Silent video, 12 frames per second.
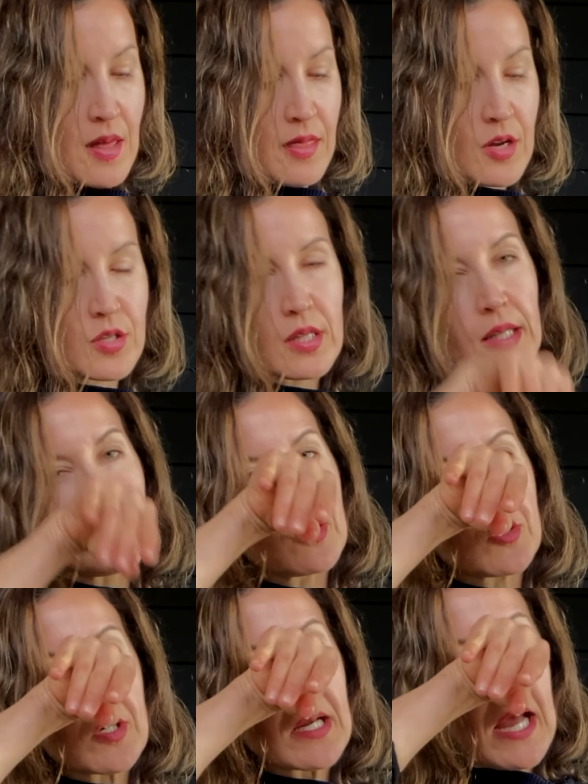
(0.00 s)
There's a little
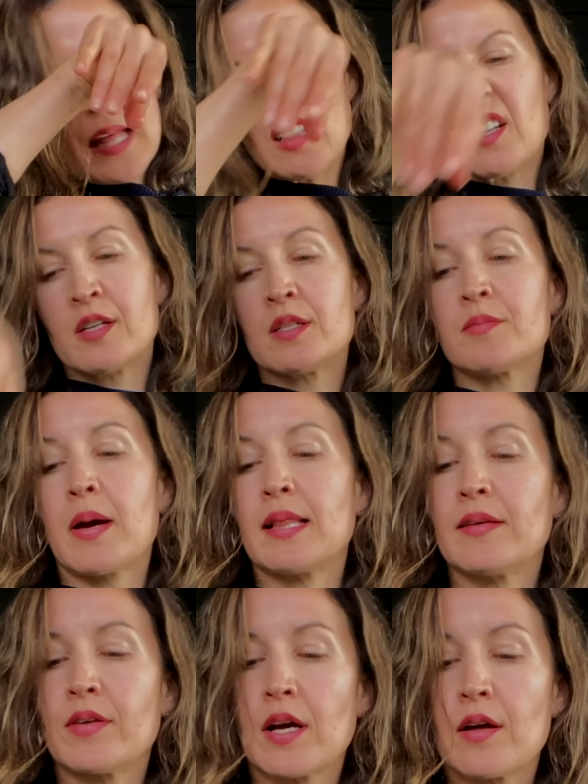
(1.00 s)
trick I learned by
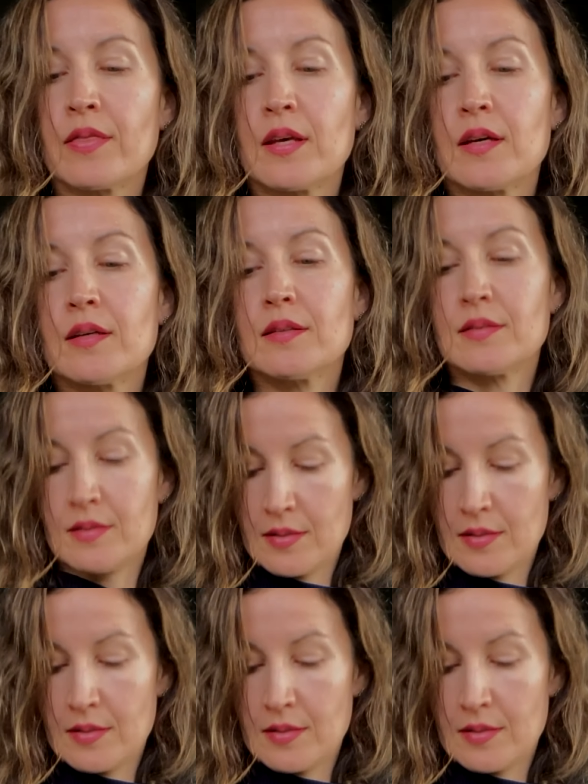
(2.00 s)
living on the